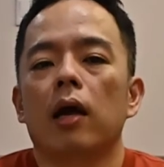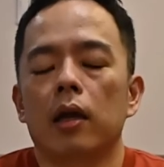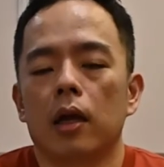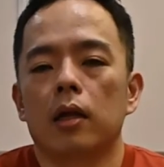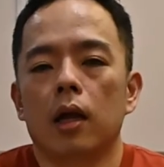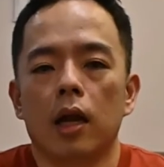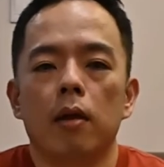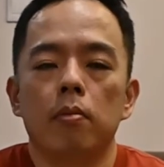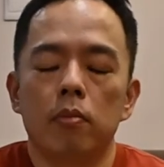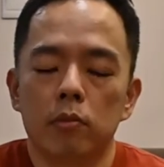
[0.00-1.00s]
I can
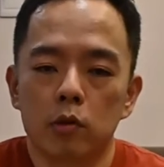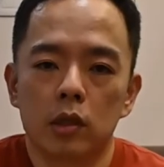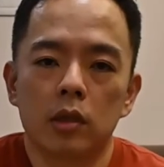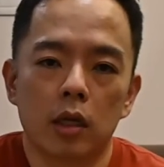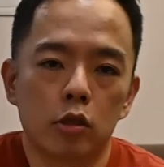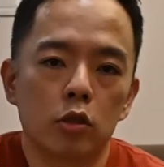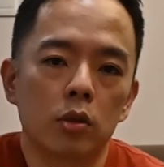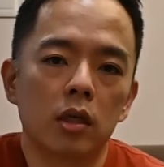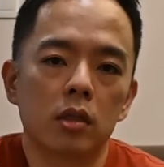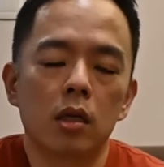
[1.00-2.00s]
claim using the
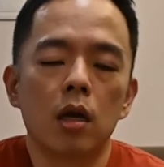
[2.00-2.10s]
insurance.